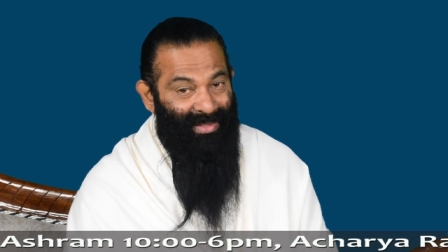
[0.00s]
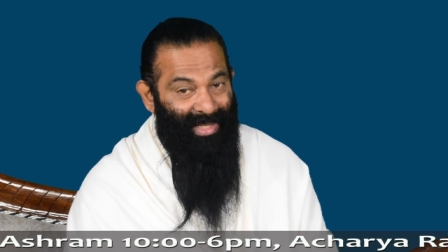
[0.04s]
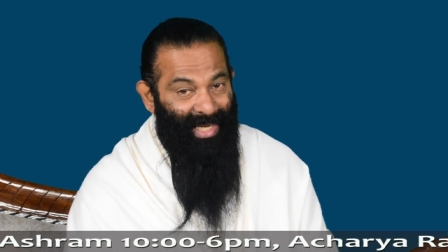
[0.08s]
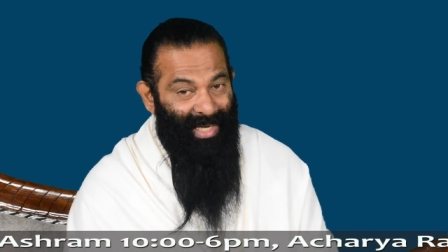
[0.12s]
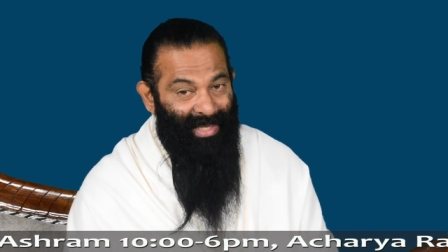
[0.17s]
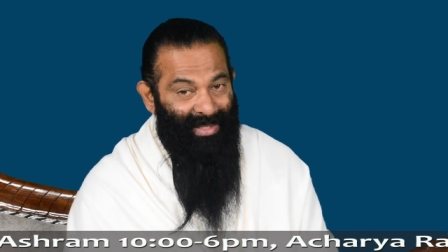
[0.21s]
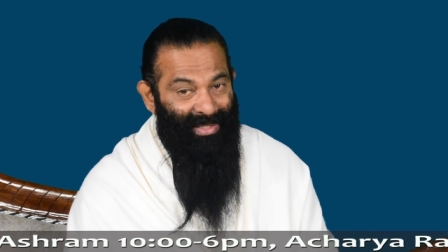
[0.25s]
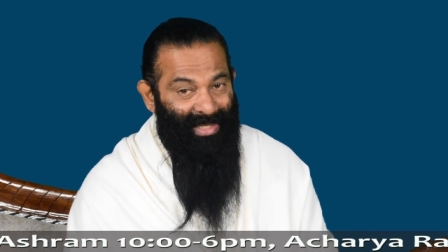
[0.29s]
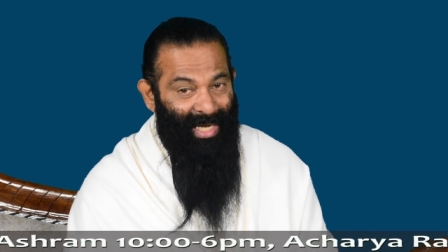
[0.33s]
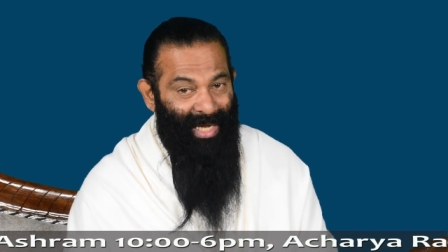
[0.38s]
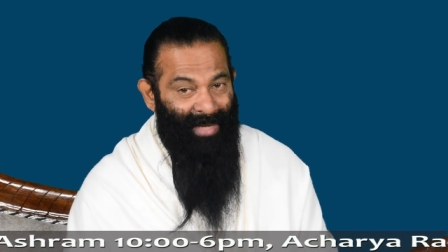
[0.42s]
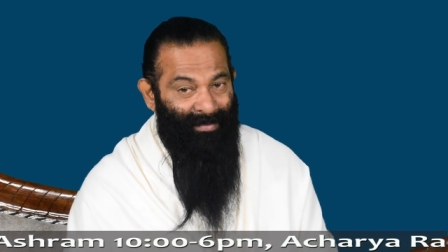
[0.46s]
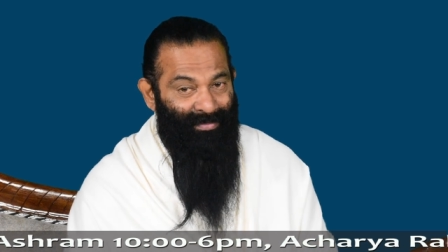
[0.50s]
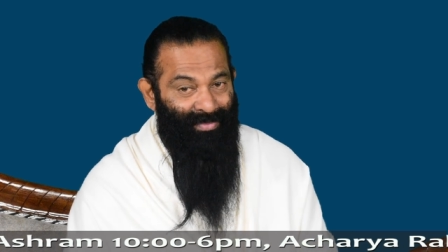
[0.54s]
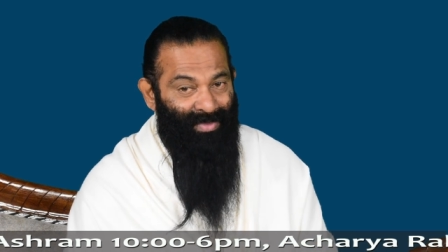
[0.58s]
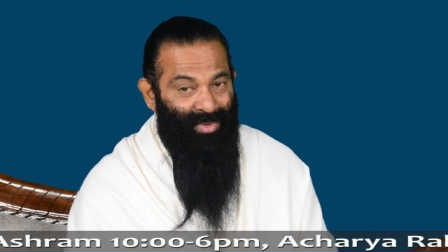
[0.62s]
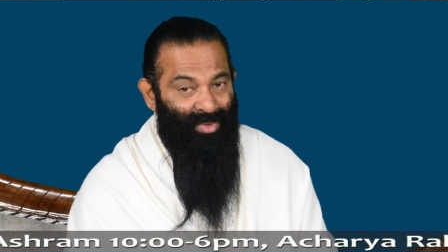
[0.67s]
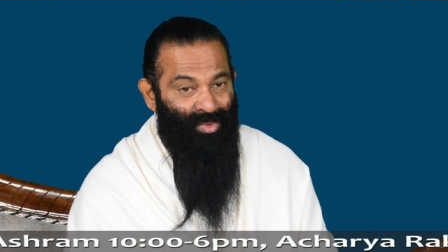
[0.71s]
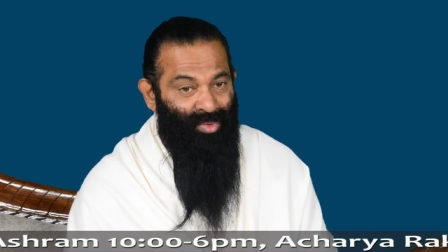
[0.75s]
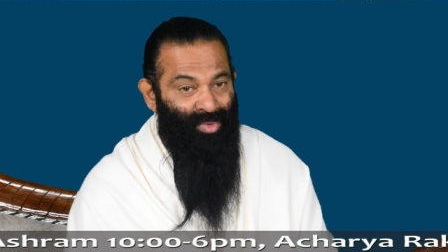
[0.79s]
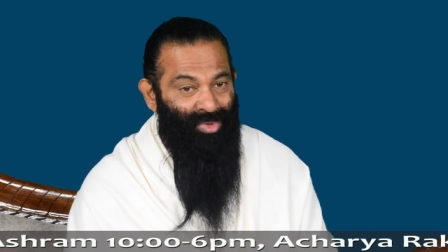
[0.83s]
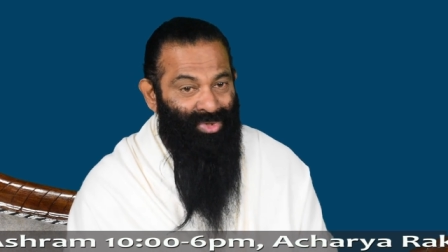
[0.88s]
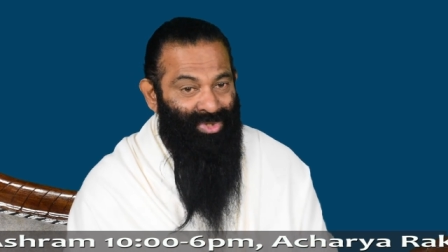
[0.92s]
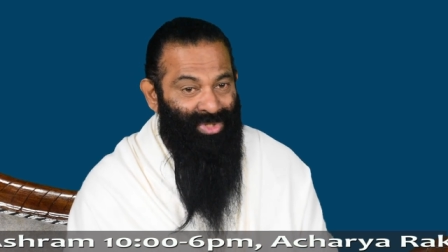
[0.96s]
that time
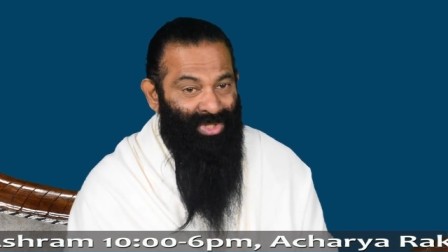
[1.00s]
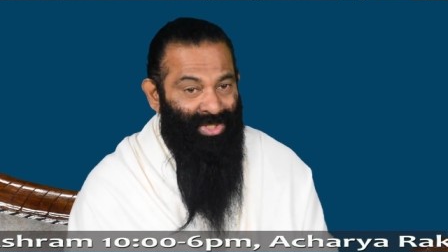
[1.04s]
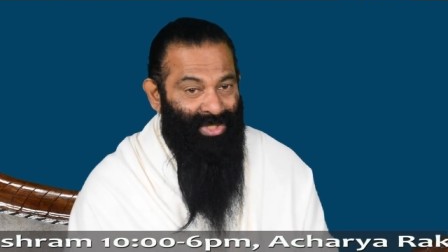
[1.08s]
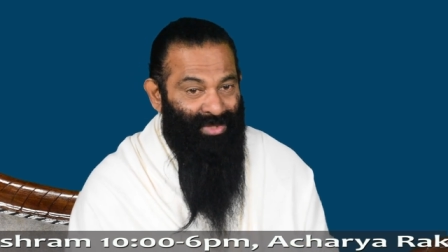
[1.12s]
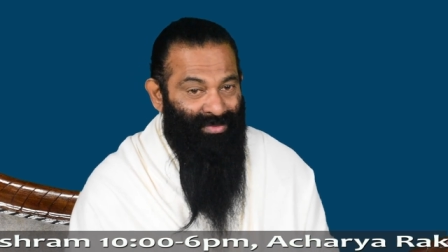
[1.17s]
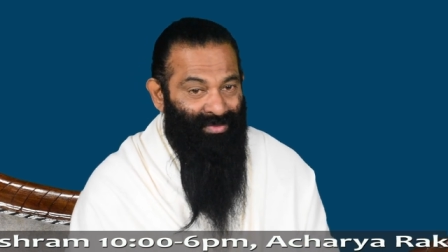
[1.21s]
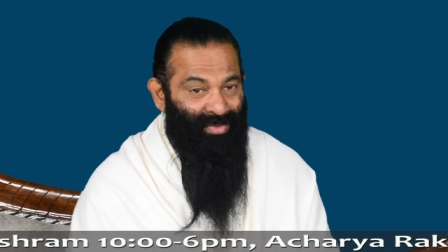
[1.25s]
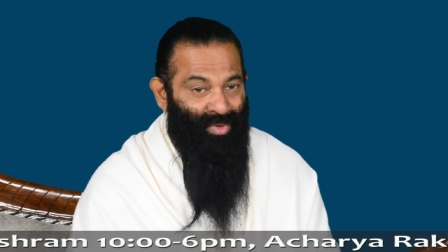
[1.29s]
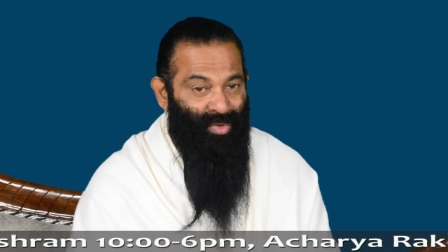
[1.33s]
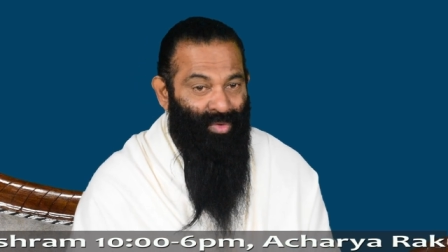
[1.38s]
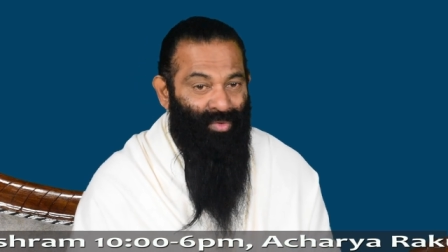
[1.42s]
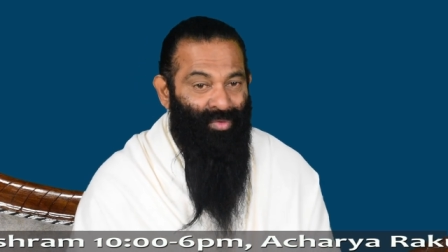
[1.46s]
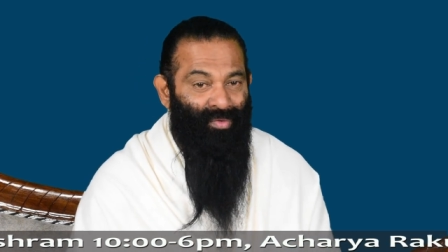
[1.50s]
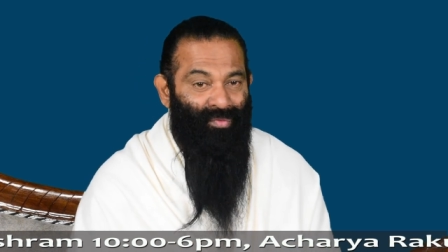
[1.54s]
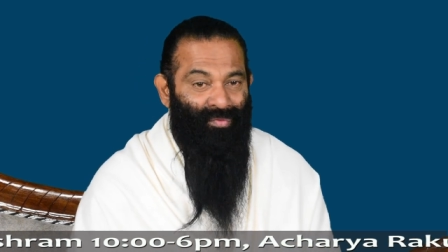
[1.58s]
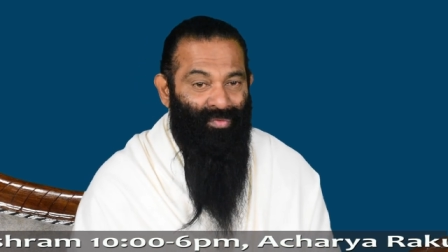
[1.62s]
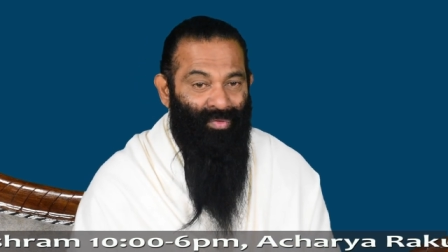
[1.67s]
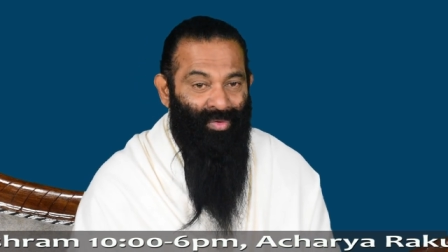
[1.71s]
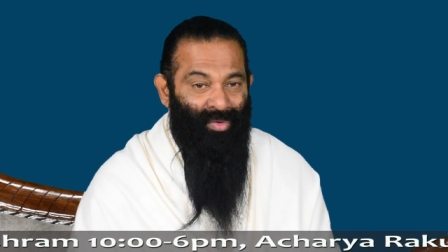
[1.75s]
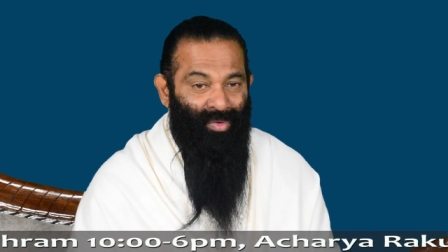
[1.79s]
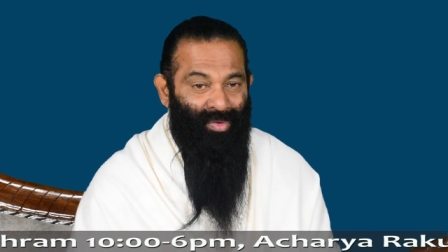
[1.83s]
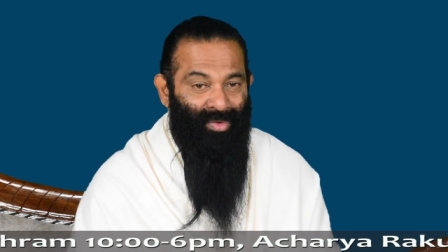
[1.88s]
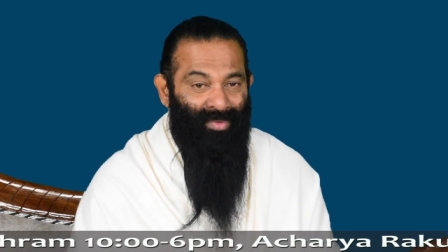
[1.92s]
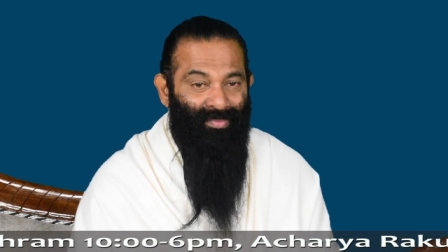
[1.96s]
the Uji River
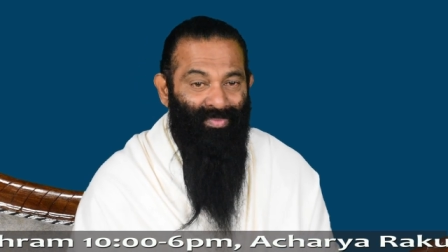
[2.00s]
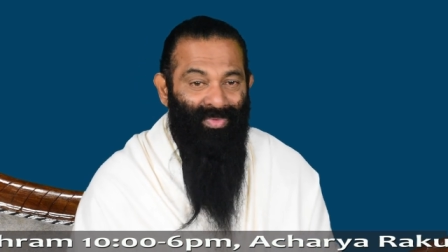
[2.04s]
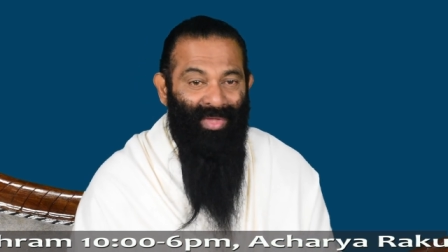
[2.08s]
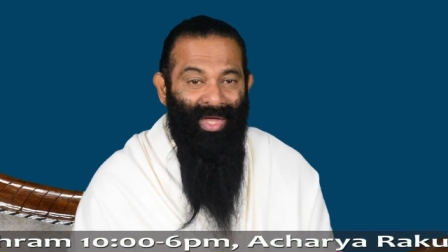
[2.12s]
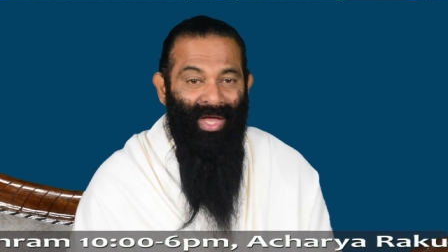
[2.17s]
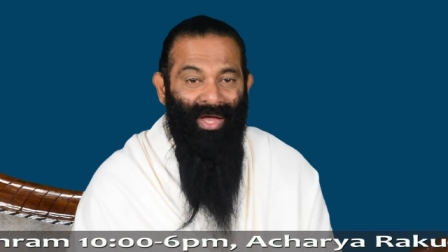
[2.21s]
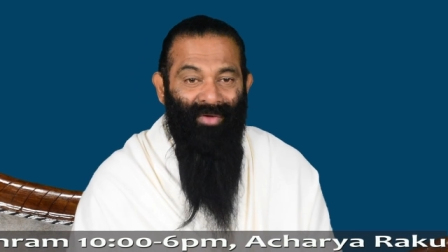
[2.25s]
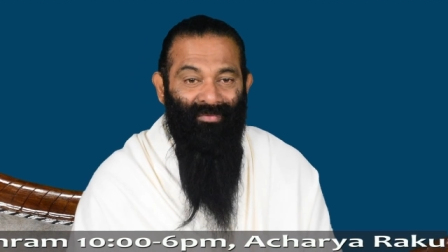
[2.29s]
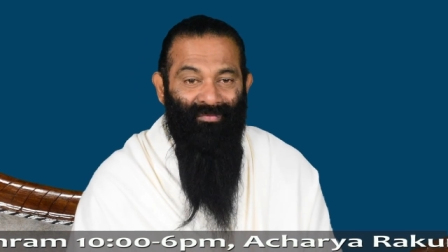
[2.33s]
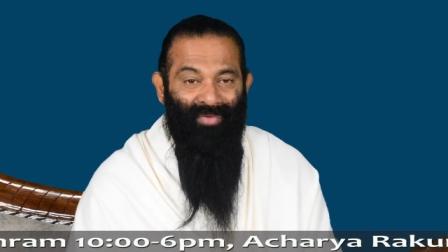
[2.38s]
overflowed.